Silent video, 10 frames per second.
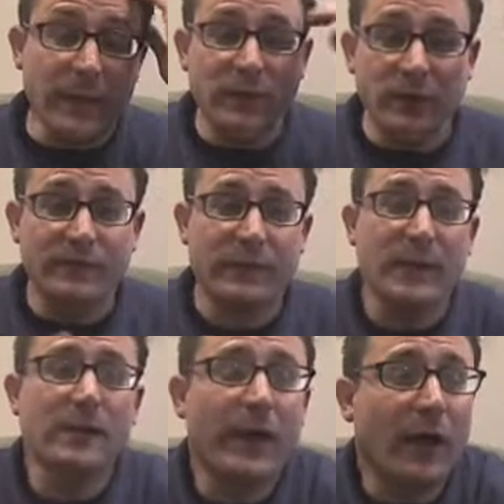they can use the
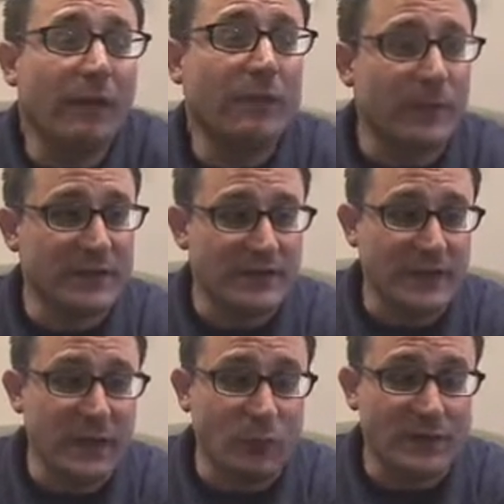email for the
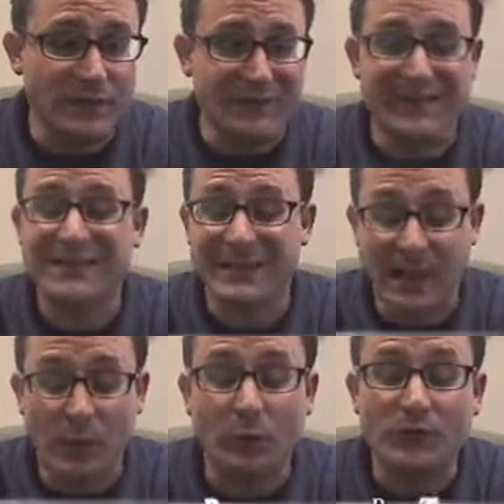zine, which is
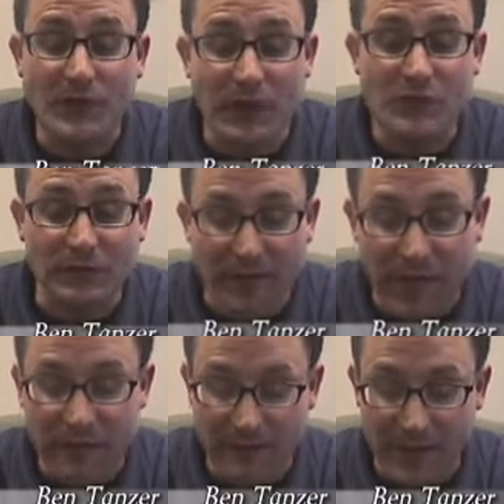
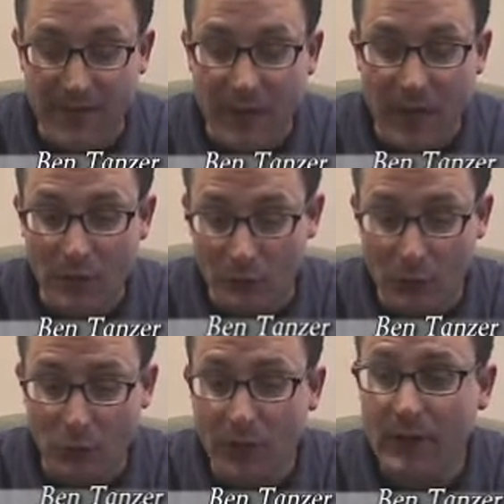
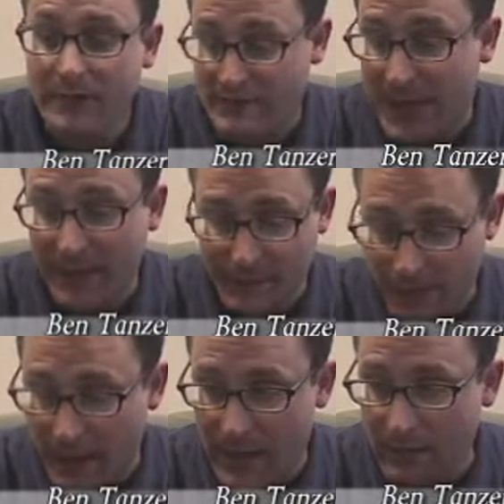
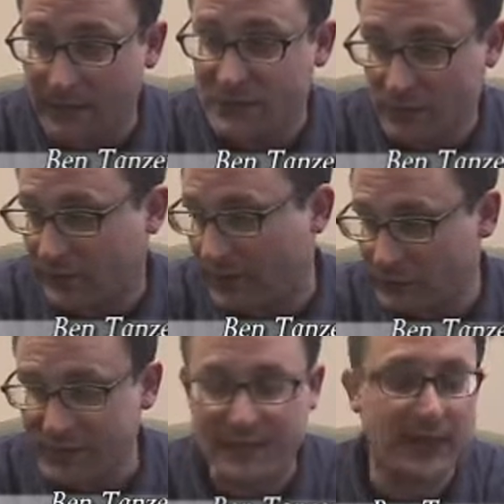thiszine@yahoo.com. And certainly
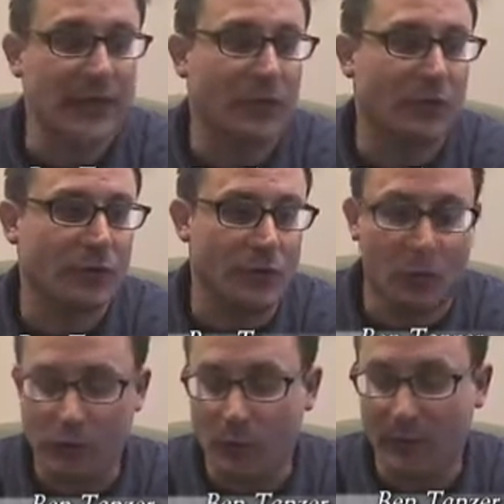they'll see,
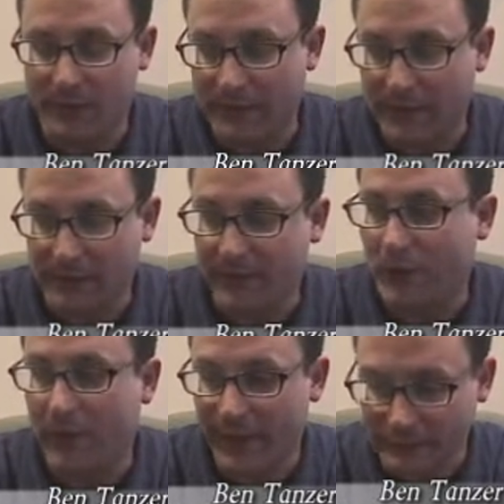you'll put the link. If
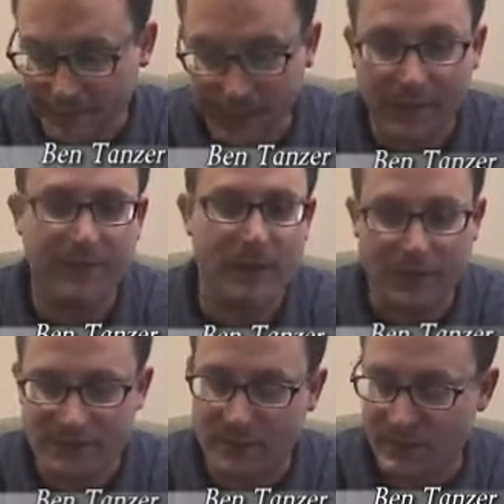they go to that link, there
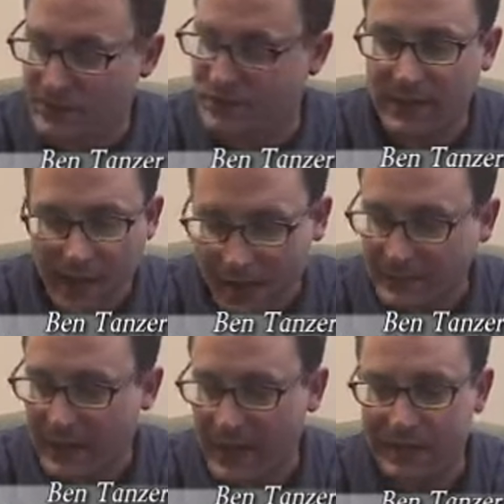are submission
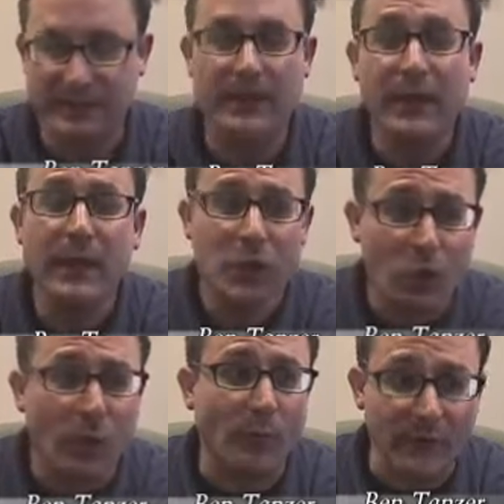guidelines.
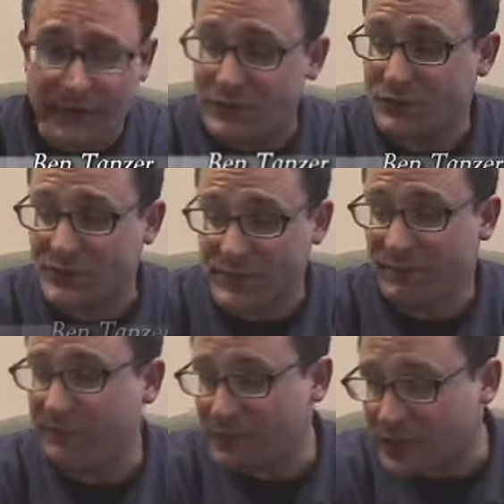You know, I'm really
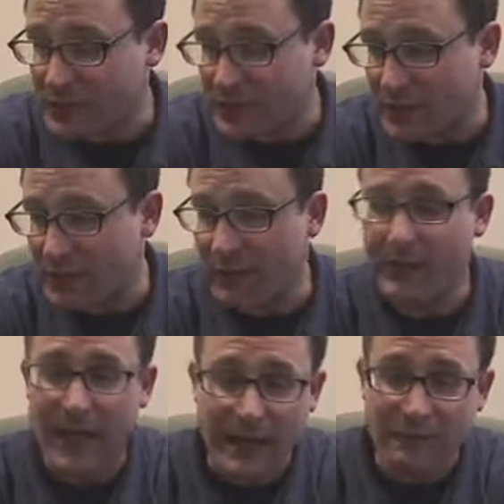interested in fiction
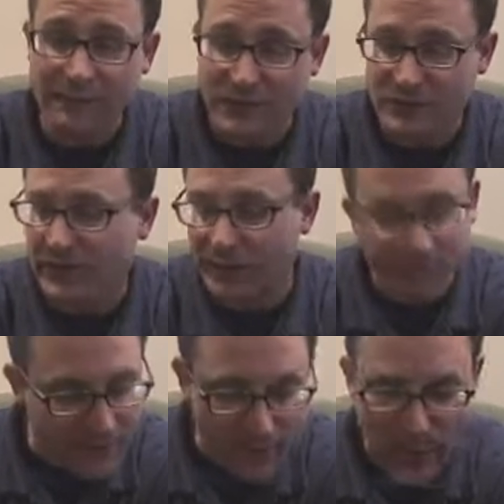and nonfiction. I
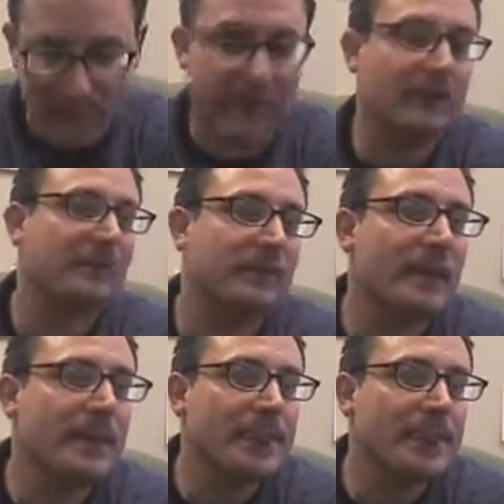love comics.